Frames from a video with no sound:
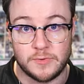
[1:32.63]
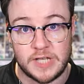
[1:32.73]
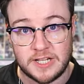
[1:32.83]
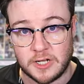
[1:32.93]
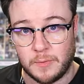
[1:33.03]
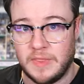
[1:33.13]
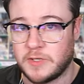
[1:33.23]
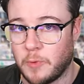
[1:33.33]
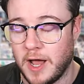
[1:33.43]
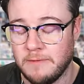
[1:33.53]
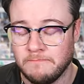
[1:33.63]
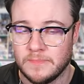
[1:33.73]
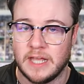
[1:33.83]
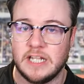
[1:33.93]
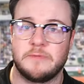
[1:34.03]
Musetti's going to win this one.
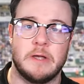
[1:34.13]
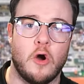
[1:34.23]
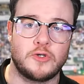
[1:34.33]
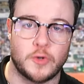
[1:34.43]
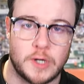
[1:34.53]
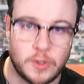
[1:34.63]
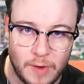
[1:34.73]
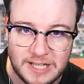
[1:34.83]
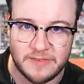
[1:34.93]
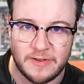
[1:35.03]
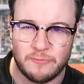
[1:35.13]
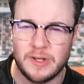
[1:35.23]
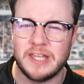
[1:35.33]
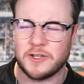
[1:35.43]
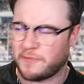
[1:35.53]
He needs to be ultra-aggressive and
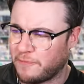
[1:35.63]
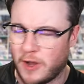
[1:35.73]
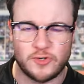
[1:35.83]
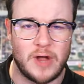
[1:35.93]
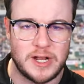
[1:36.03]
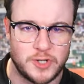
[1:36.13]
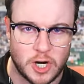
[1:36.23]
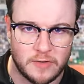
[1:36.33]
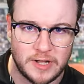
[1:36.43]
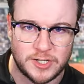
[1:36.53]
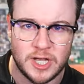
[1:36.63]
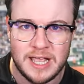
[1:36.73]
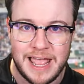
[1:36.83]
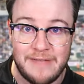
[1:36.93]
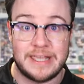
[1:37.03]
really just frustrate Djokovic
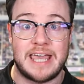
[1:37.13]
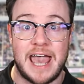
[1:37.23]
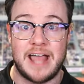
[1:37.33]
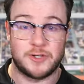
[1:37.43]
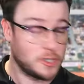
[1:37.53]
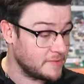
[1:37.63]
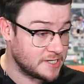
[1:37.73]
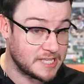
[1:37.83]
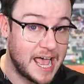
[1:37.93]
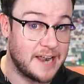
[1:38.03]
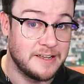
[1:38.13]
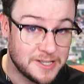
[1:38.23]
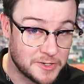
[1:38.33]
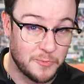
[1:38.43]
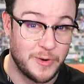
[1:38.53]
if he can. Djokovic has had
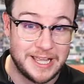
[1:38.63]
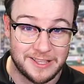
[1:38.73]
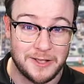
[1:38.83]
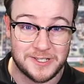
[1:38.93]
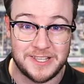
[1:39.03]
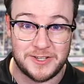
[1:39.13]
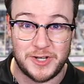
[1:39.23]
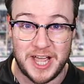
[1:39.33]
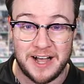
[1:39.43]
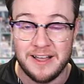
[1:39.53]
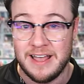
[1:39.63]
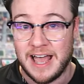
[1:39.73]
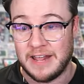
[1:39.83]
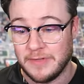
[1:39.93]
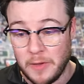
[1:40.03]
some weird losses this year,
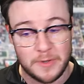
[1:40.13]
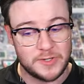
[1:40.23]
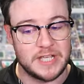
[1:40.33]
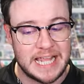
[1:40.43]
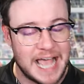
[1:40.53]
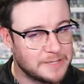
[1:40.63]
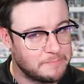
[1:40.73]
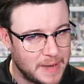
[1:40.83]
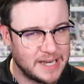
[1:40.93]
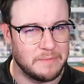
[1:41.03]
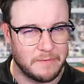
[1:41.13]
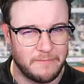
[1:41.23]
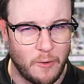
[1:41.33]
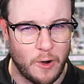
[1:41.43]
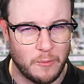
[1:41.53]
and even though Musetti has beaten him
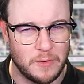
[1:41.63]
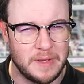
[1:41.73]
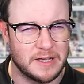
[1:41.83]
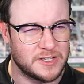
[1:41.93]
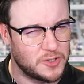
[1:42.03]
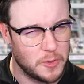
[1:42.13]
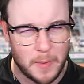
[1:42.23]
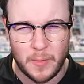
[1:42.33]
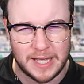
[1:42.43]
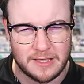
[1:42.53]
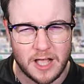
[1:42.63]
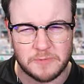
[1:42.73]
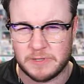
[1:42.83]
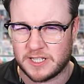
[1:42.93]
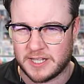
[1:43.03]
before, it wouldn't be a super weird loss,
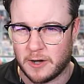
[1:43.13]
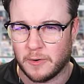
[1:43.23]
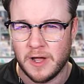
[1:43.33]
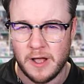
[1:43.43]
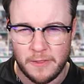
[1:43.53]
but still,